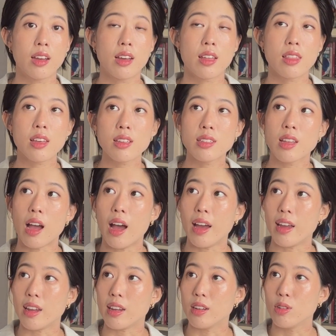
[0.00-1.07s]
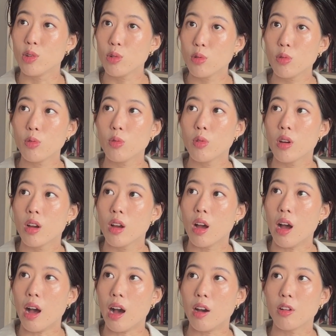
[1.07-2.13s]
things that I do
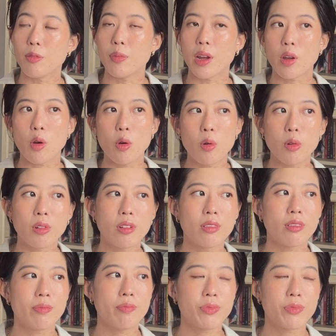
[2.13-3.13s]
out of my own